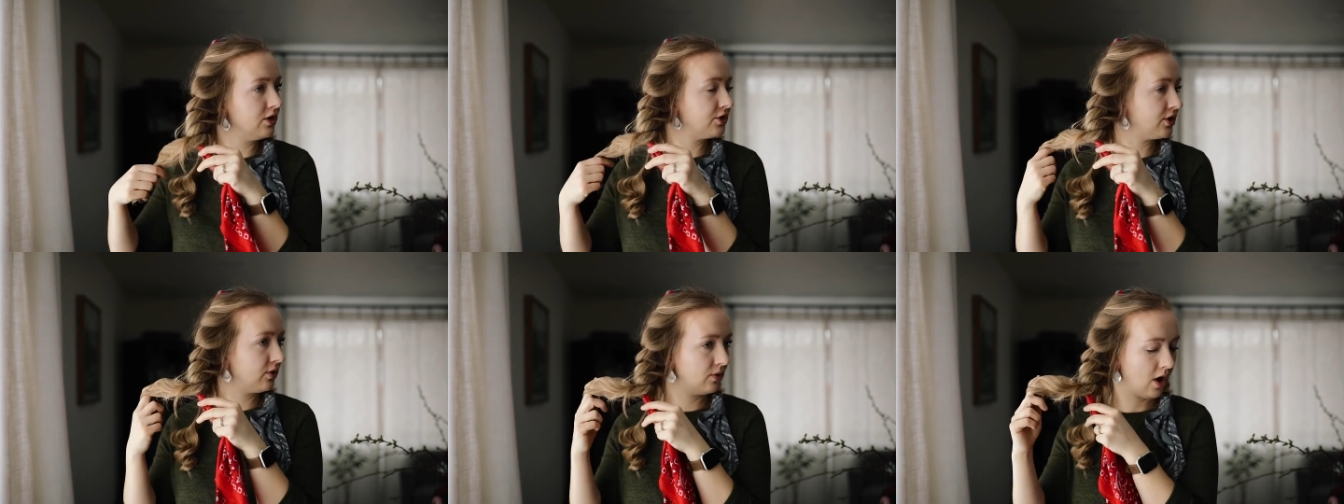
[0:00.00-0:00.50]

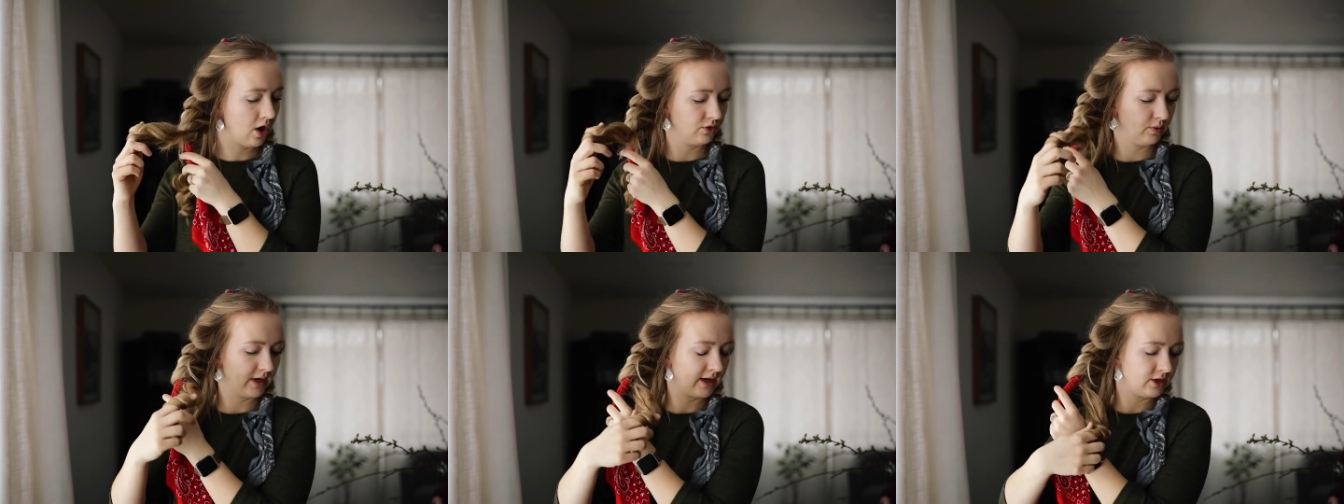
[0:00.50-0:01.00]
So
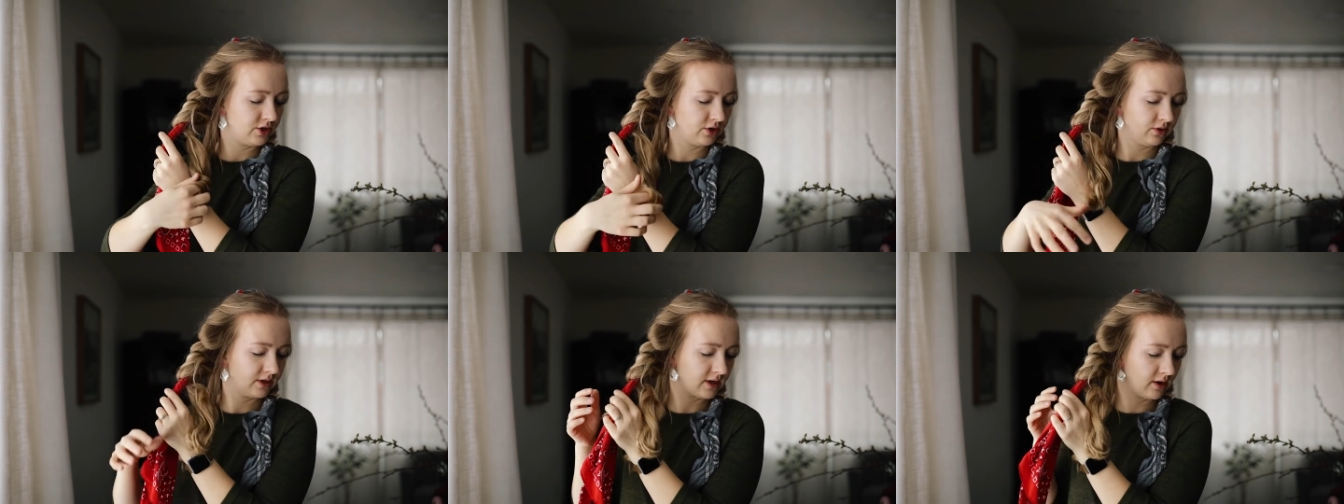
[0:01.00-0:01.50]
what I
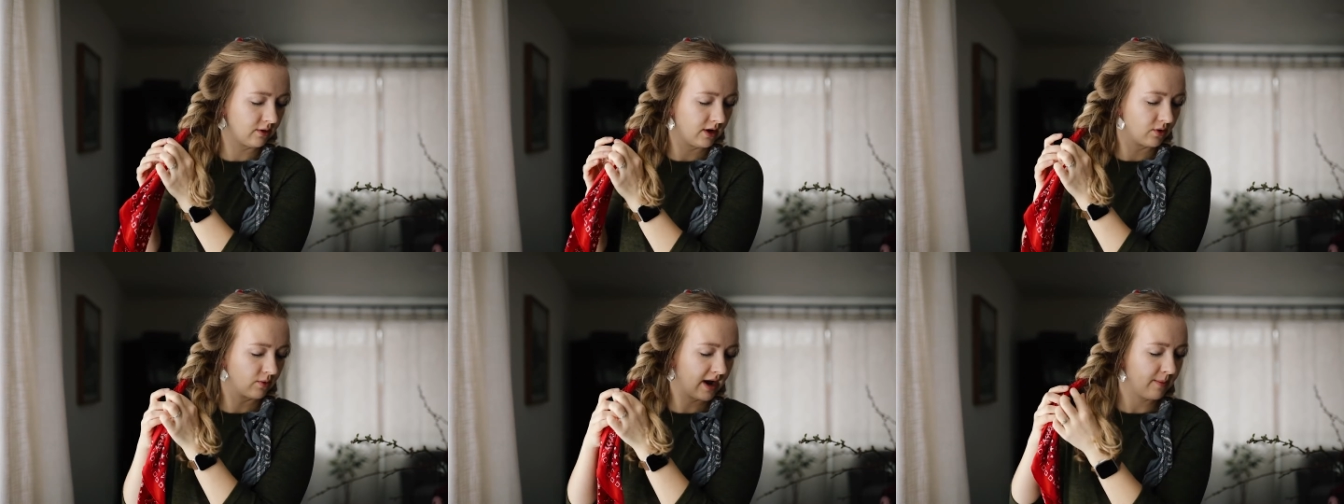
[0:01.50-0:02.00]
do is I
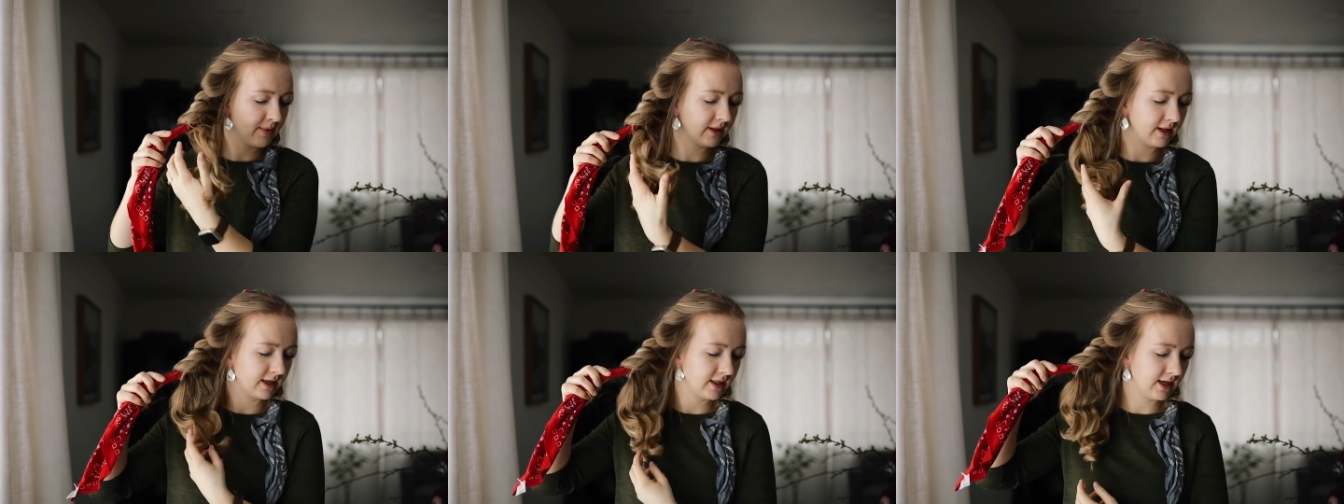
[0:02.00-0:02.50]
unwrap it
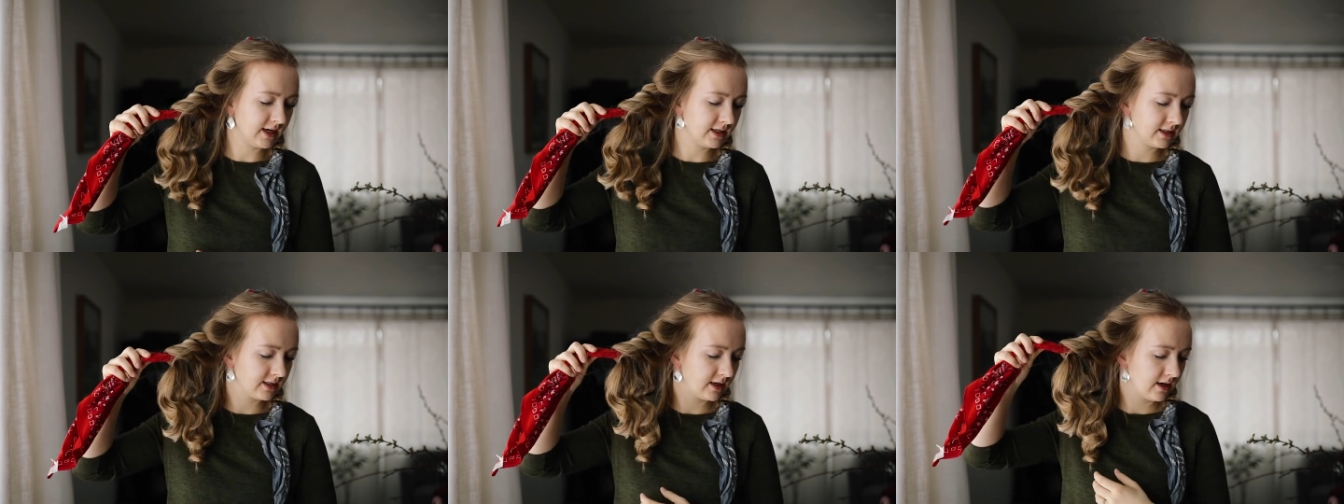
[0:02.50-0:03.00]
like
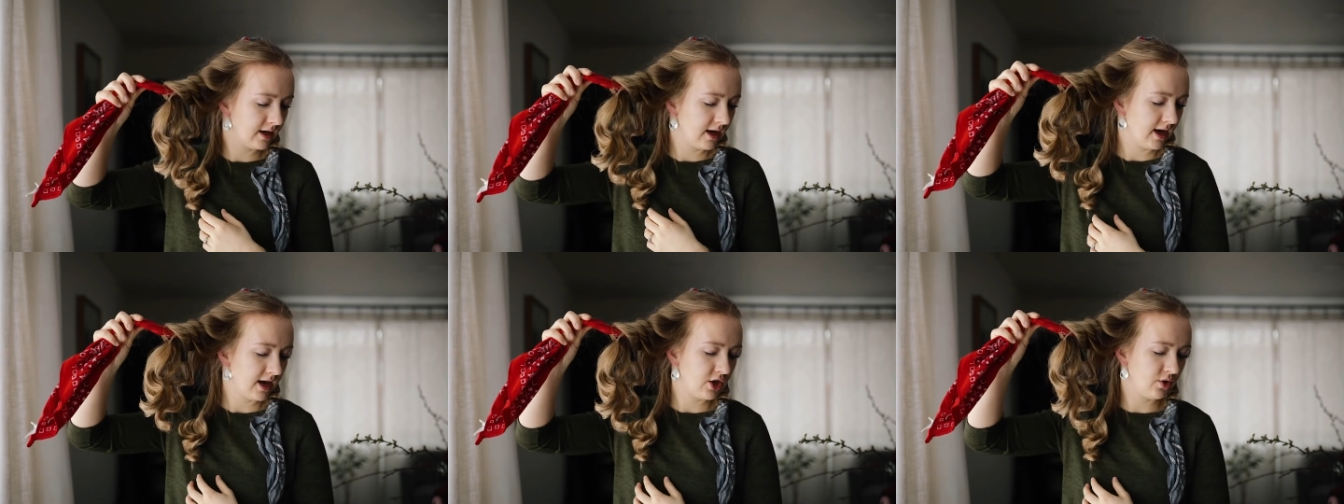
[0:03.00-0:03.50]
this,
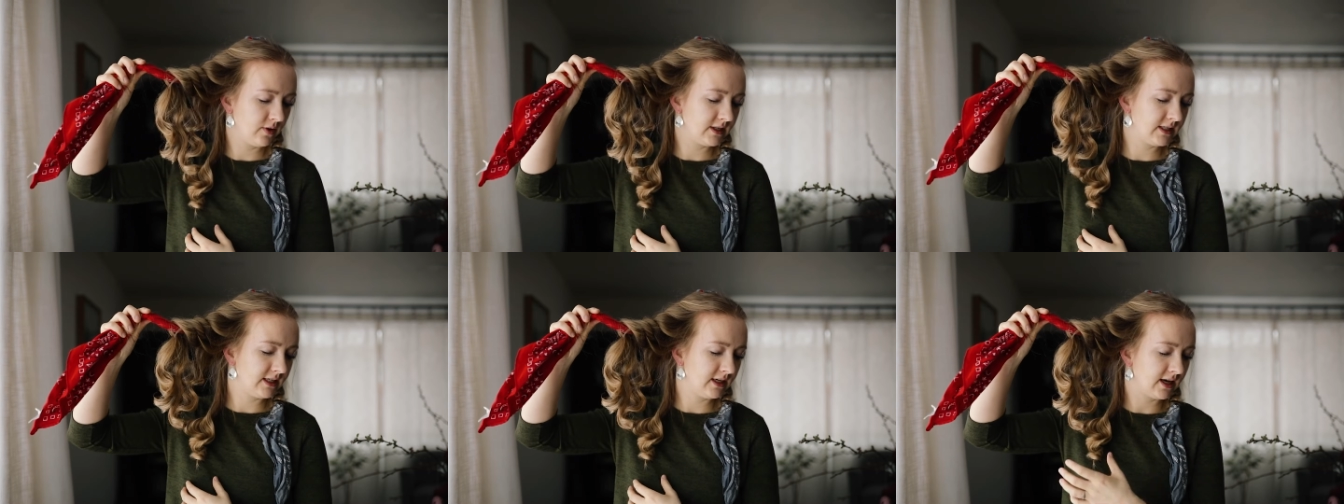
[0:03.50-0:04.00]
and you
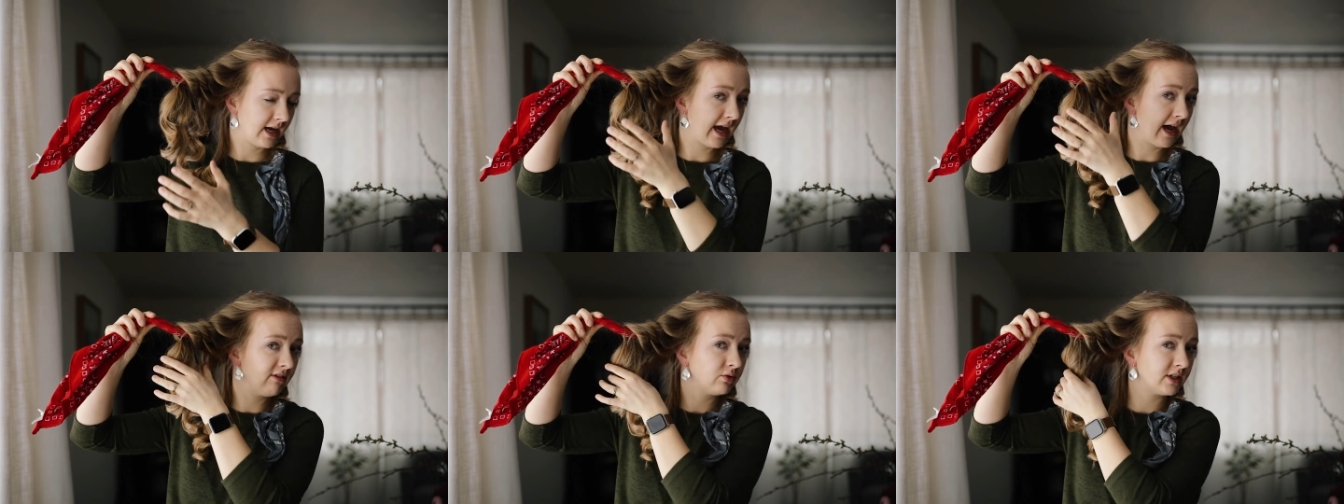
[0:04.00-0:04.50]
can see I
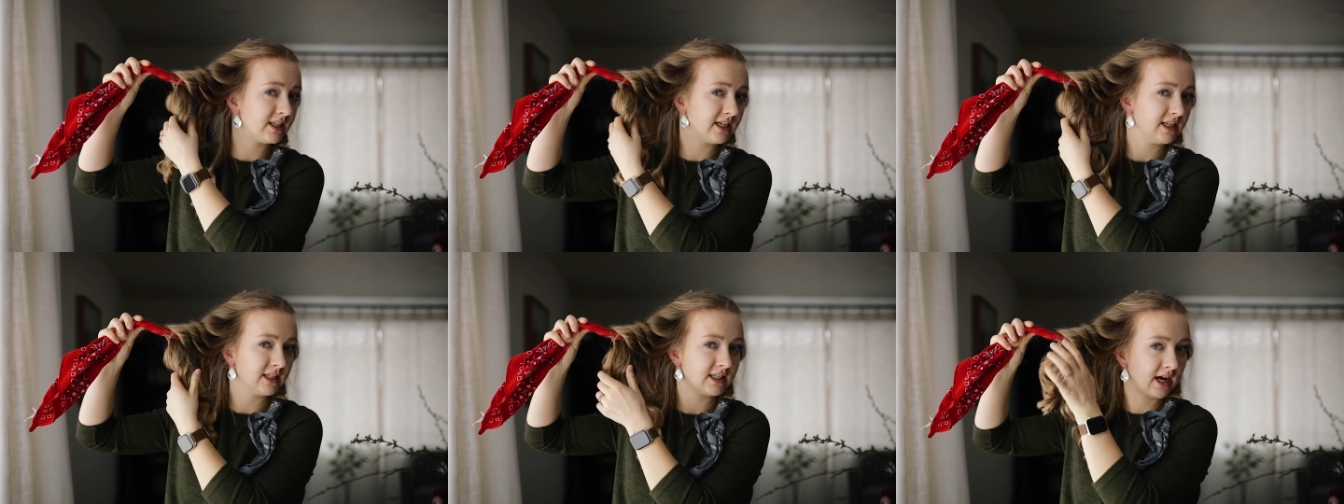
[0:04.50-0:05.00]
have what's
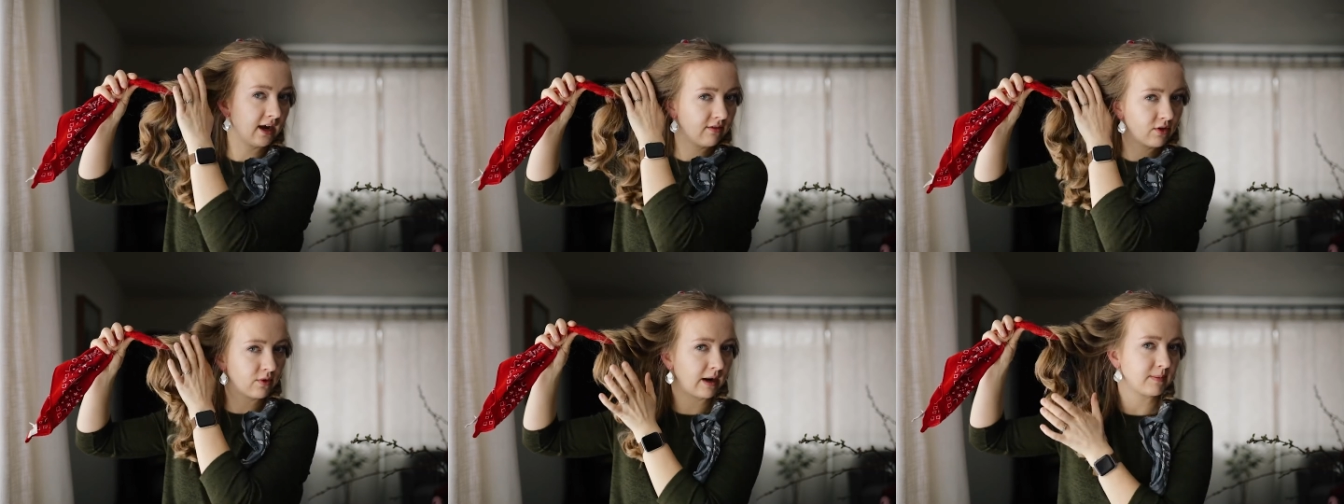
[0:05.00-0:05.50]
inside of
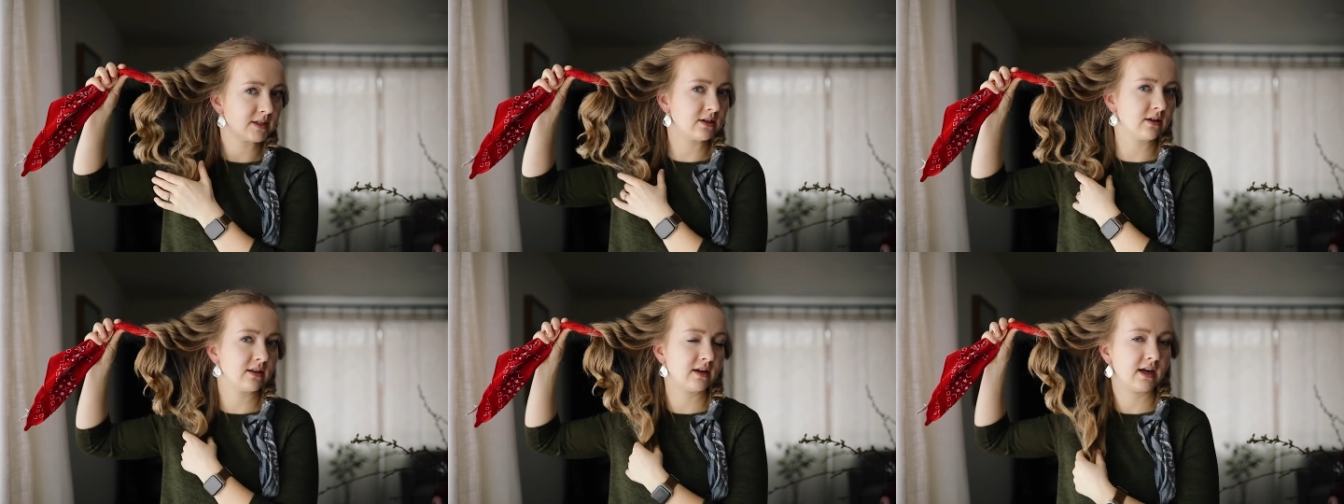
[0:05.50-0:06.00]
the wrap
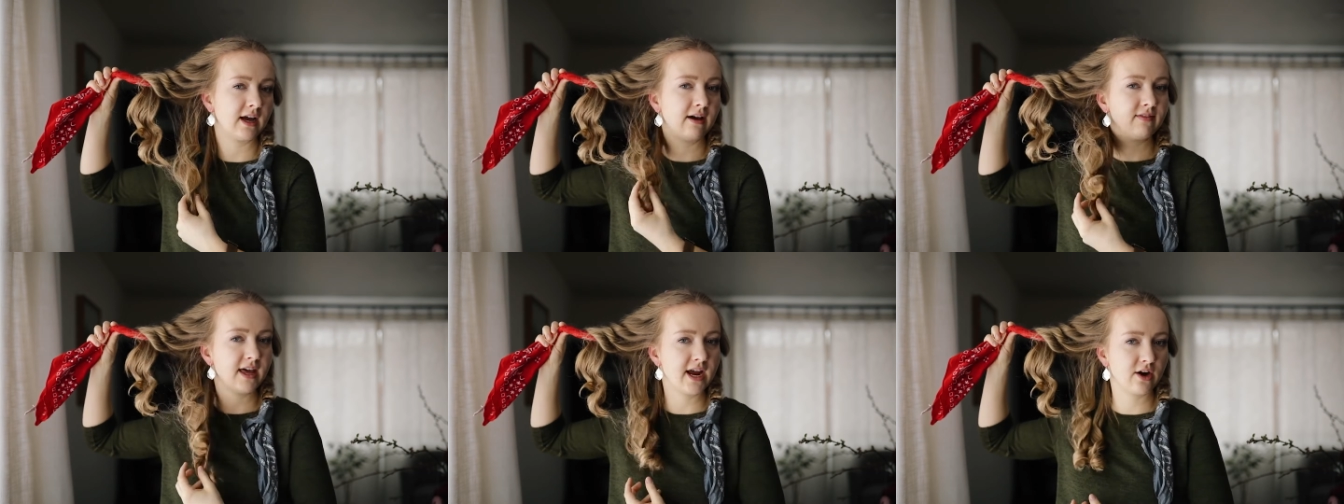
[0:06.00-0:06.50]
still, and then I
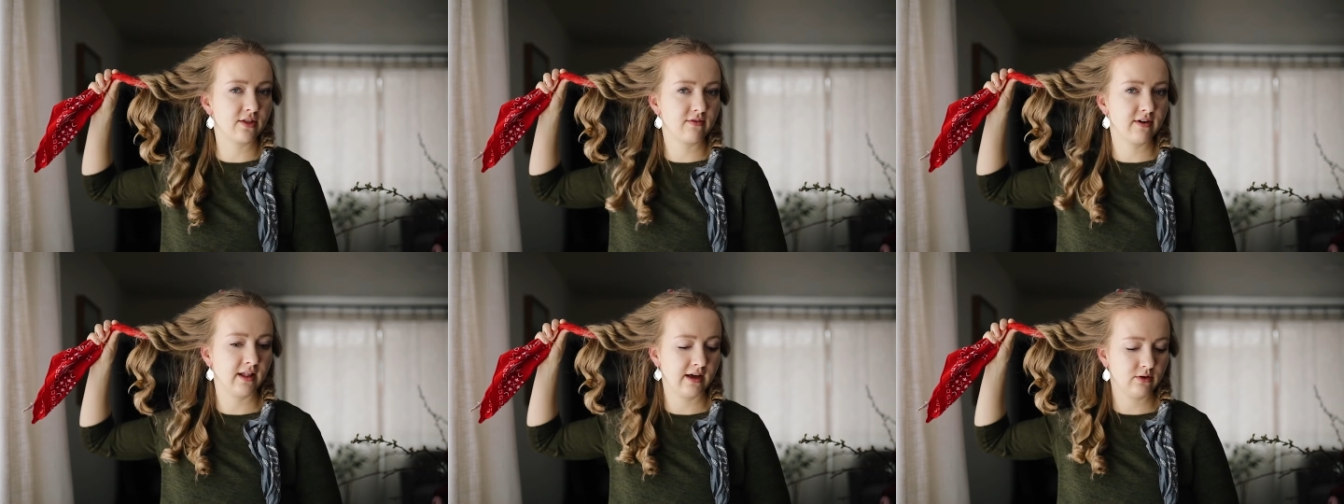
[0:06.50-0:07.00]
have the hair that
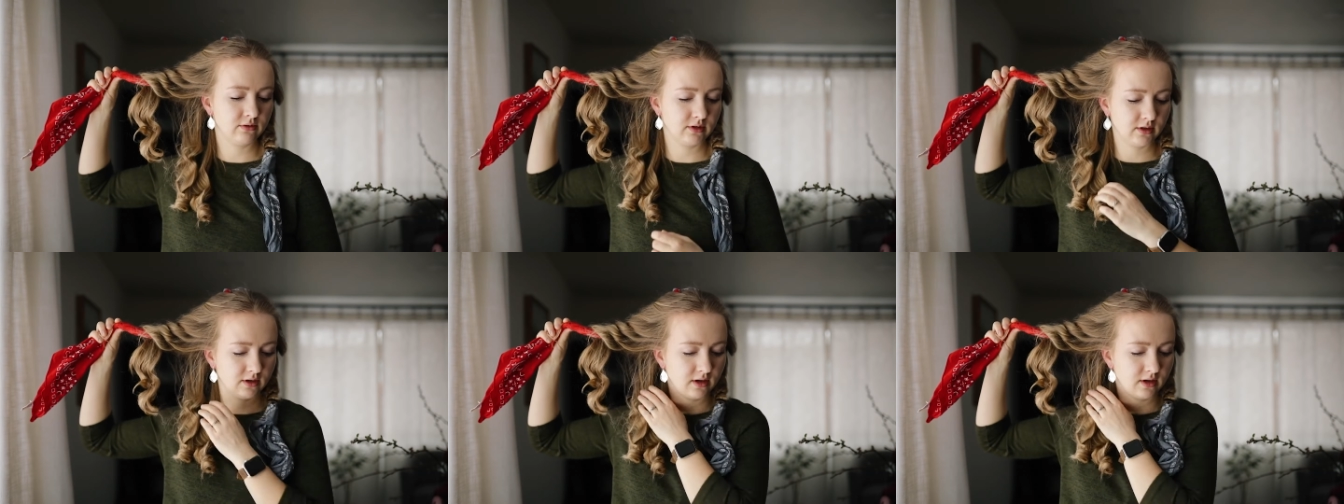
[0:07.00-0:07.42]
fell out.